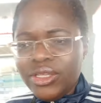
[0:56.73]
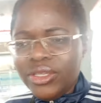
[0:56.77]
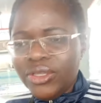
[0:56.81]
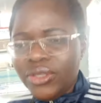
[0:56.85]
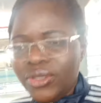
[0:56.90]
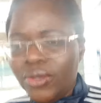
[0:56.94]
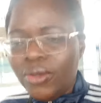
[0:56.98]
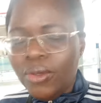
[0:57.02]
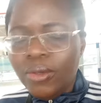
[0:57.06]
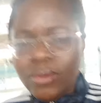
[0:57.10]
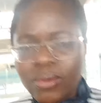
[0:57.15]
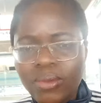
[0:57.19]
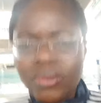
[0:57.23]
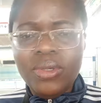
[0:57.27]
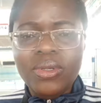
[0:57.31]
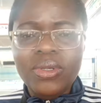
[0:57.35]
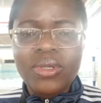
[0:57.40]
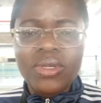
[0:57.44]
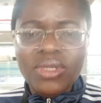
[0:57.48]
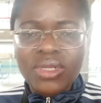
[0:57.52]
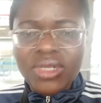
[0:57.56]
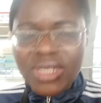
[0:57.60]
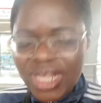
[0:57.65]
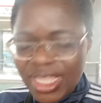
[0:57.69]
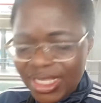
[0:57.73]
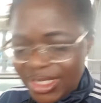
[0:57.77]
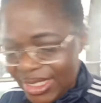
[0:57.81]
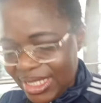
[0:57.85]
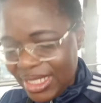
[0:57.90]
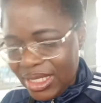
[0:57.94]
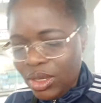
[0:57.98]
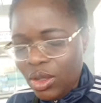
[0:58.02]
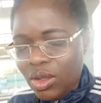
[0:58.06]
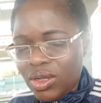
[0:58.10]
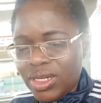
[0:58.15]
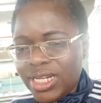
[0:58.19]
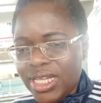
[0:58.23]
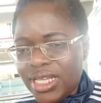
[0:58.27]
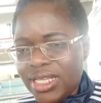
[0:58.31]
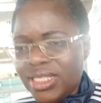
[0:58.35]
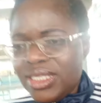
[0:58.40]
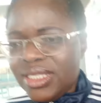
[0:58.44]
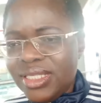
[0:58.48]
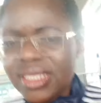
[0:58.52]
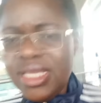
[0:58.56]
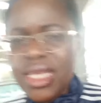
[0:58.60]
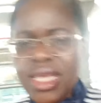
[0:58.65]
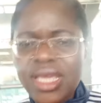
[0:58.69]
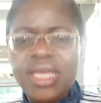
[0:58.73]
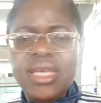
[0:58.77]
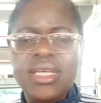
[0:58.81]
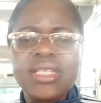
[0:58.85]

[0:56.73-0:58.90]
you know, letting others